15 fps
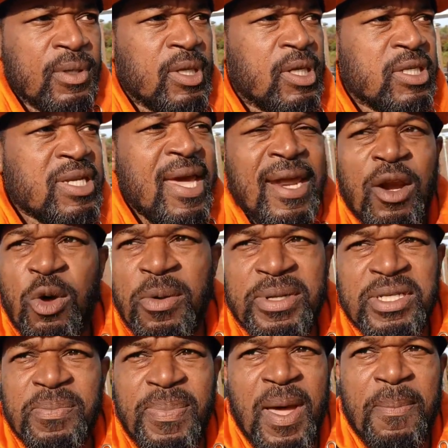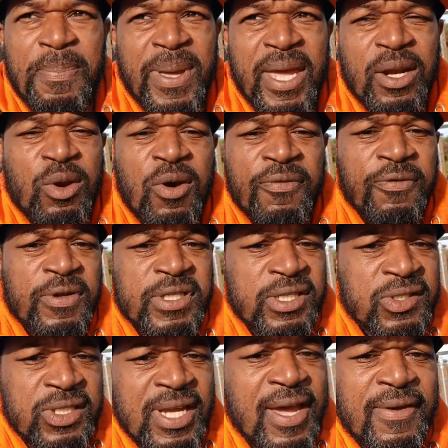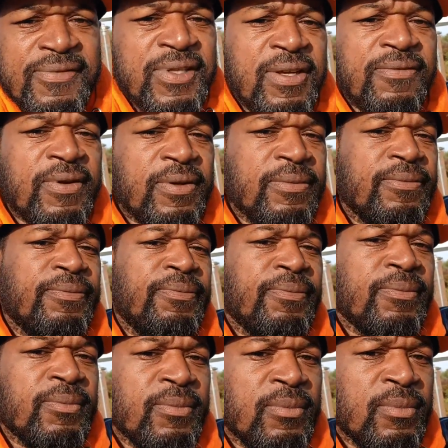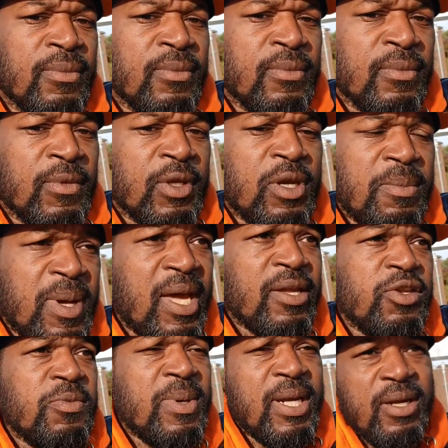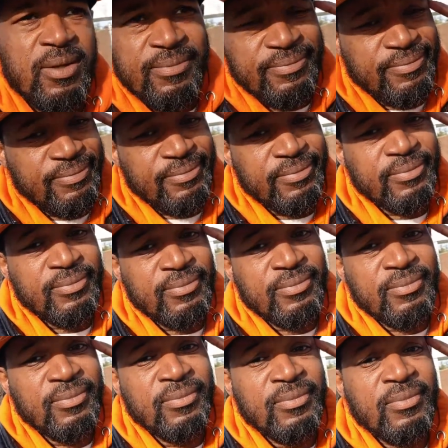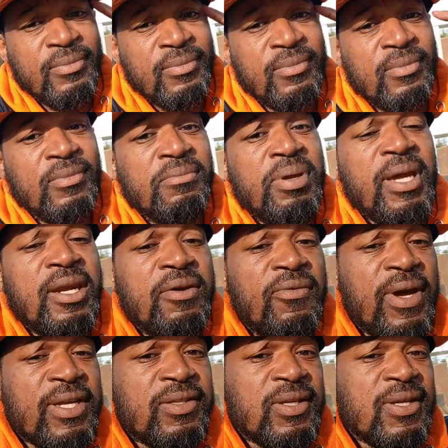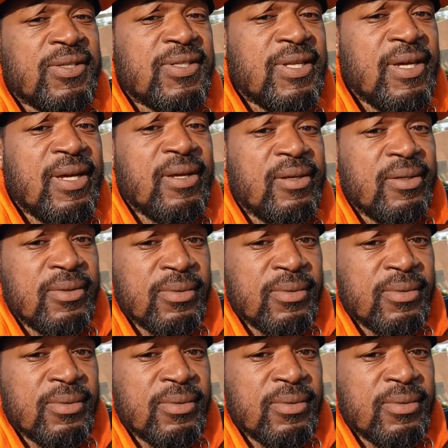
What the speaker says: Not always about paying offerings and tithes either. Come on, you better pay the right things there.